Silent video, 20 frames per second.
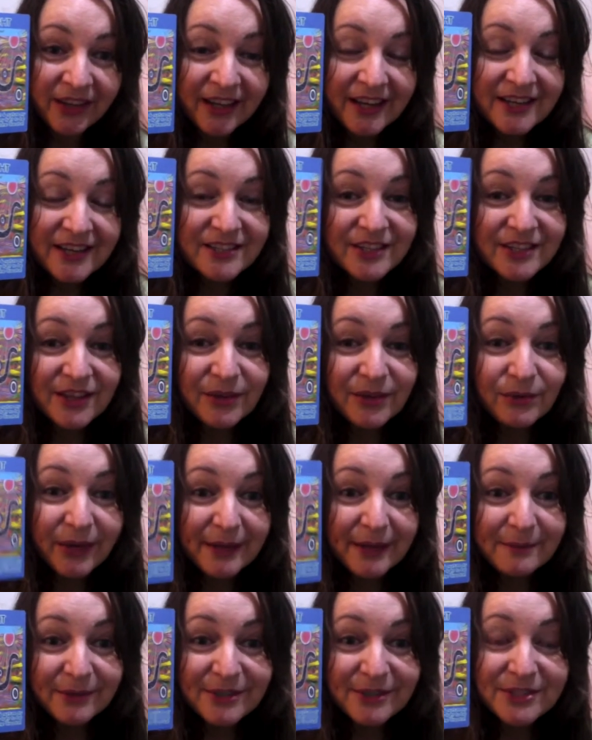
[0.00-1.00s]
So the
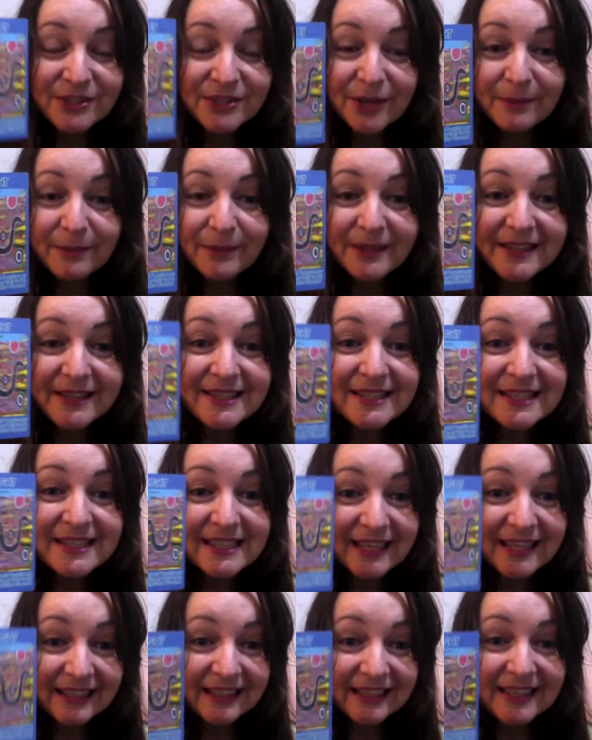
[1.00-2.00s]
Rainbow Serpent is
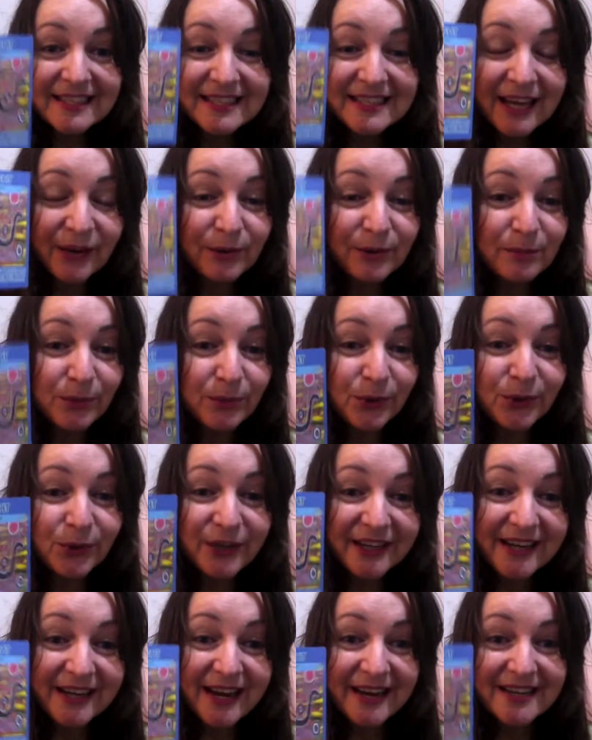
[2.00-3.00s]
telling us how
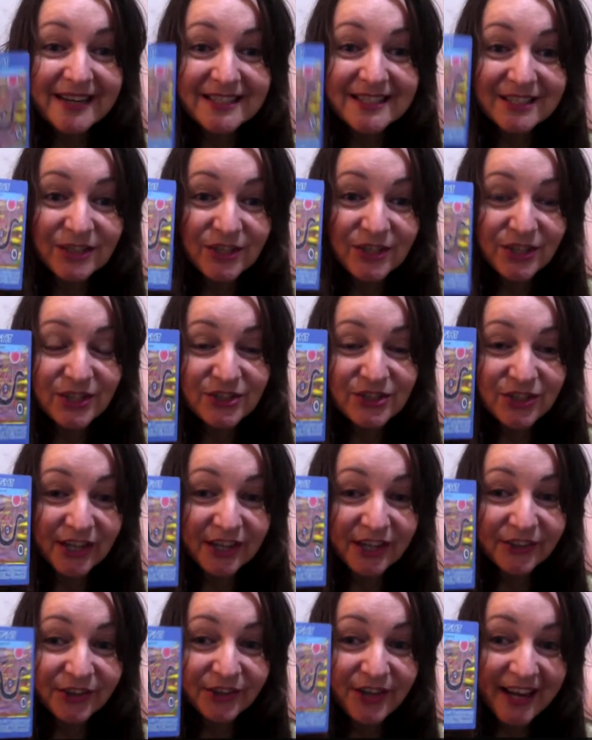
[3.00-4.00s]
important it is to nurture
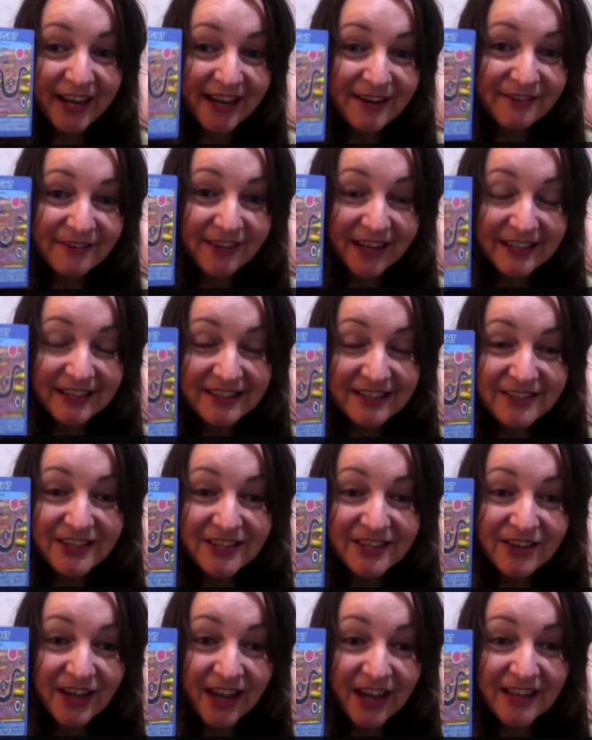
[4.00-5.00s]
our creative
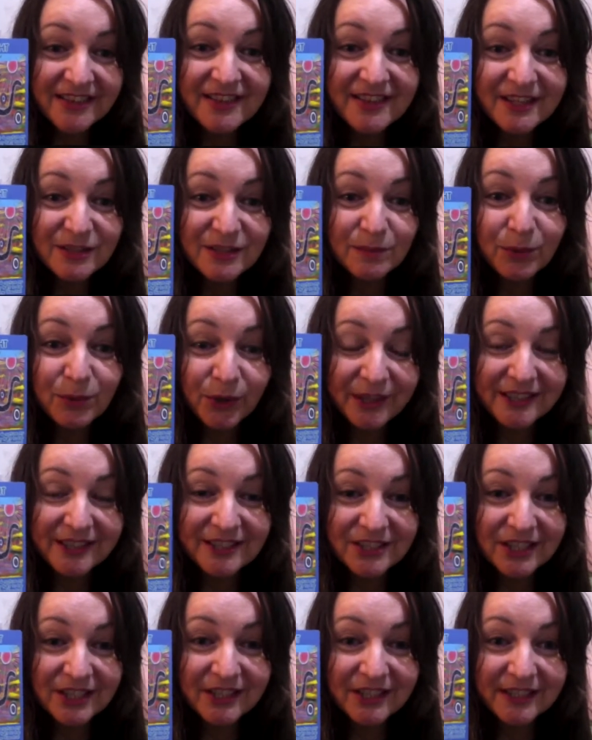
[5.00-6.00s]
energy at this point in
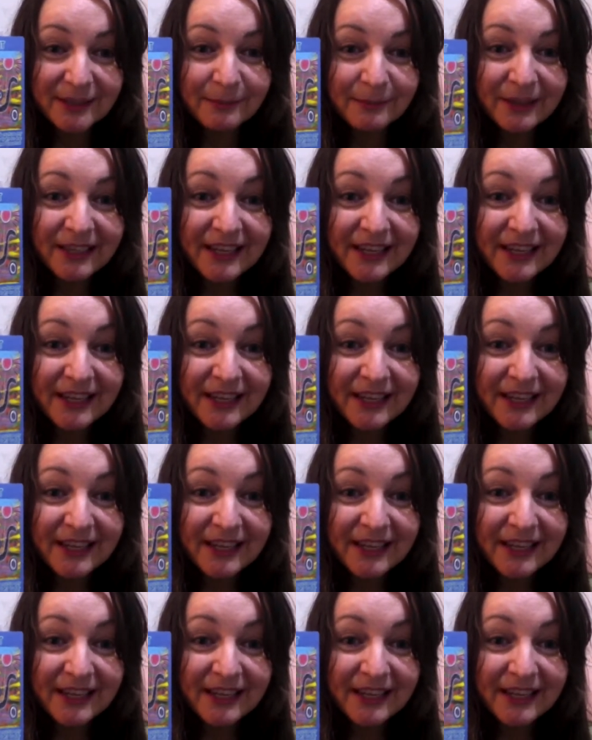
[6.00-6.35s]
time.